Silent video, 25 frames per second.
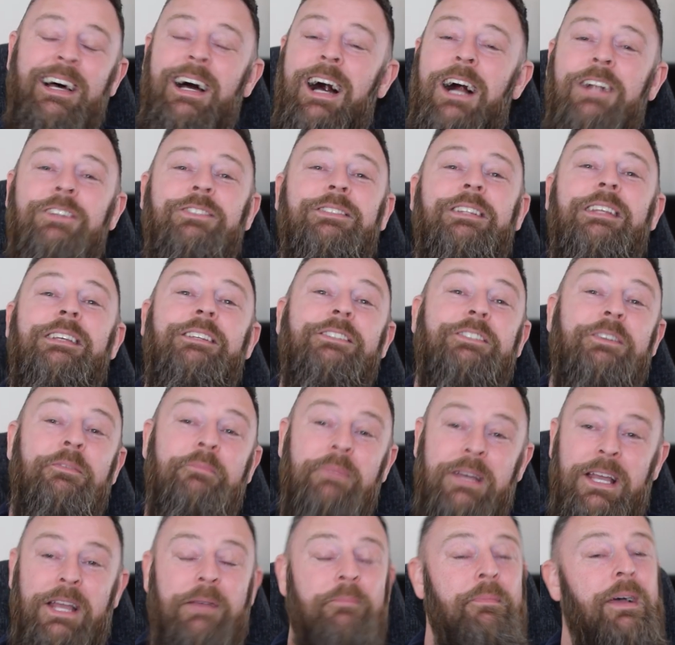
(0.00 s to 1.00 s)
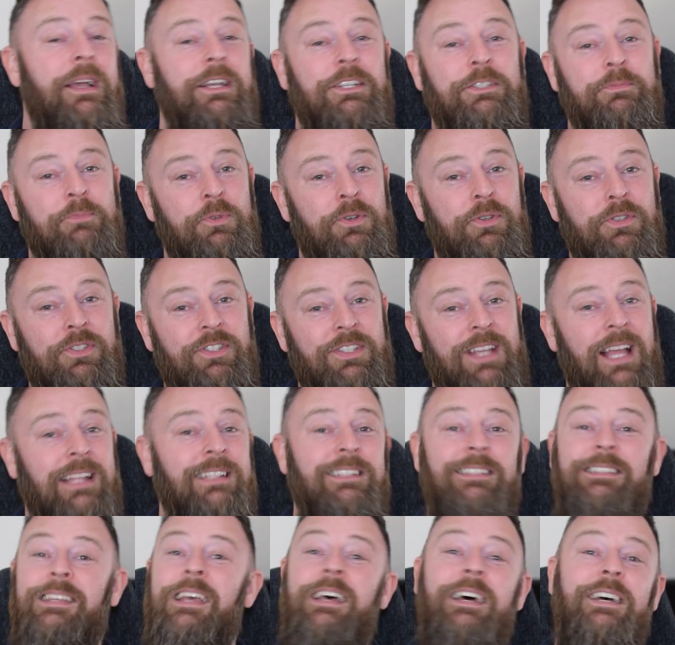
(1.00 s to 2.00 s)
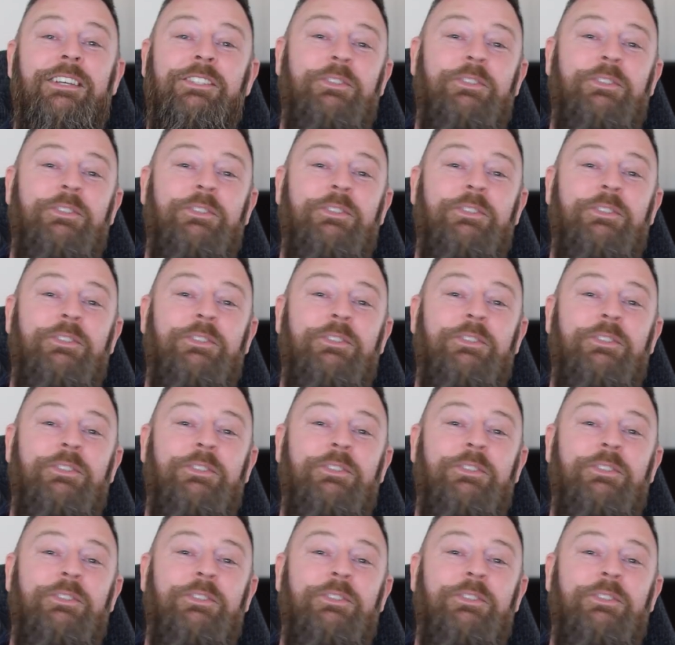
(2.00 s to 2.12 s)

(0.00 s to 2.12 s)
I just think to me it makes more sense.